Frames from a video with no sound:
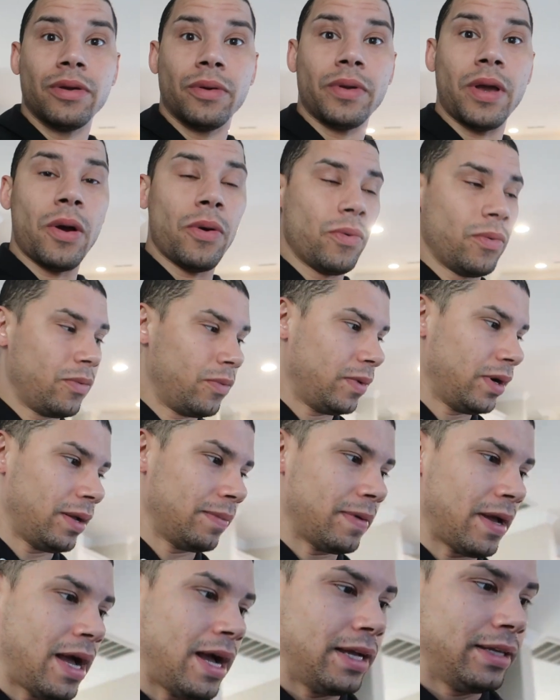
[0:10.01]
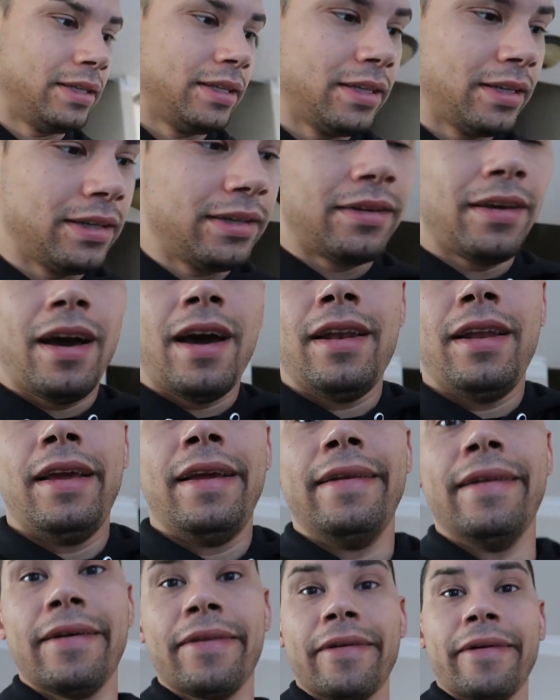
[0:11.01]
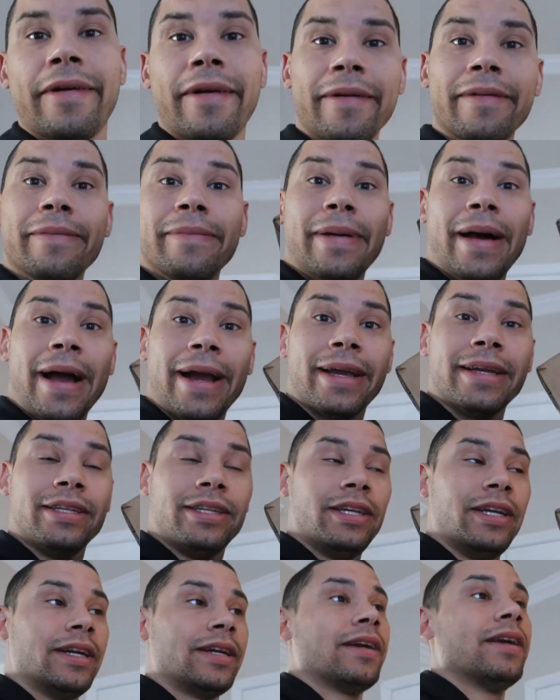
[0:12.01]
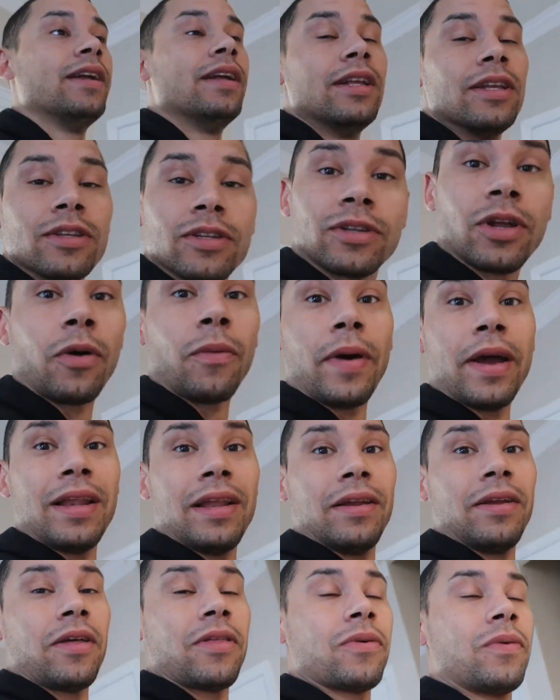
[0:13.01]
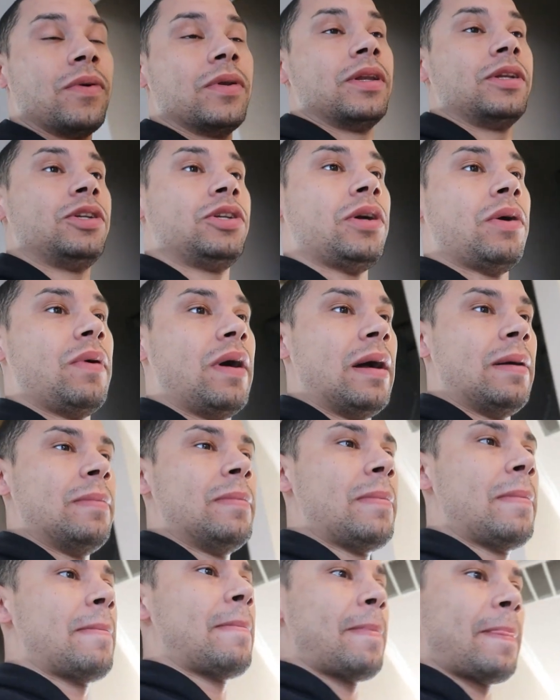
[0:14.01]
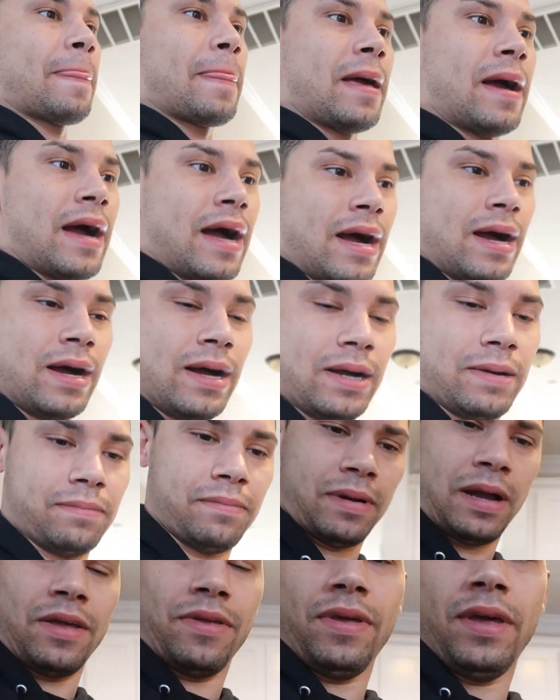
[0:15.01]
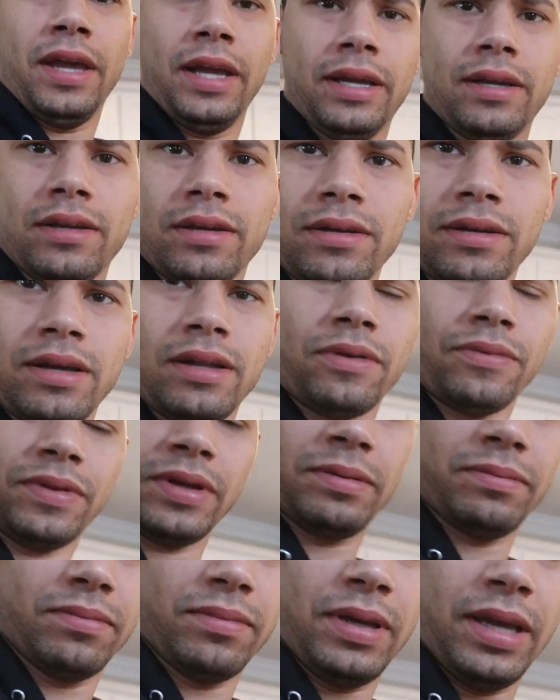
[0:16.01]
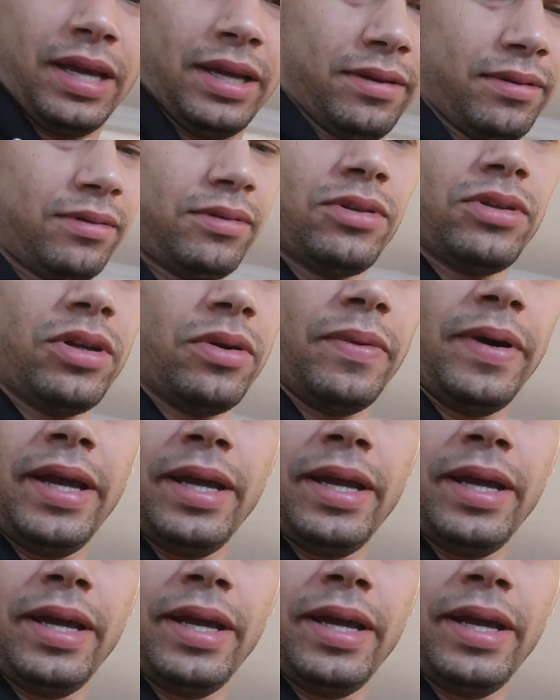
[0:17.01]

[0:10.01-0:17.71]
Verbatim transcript: Yo, what up guys? Got another package here. Still waiting on another one to show up. Yeah, there's no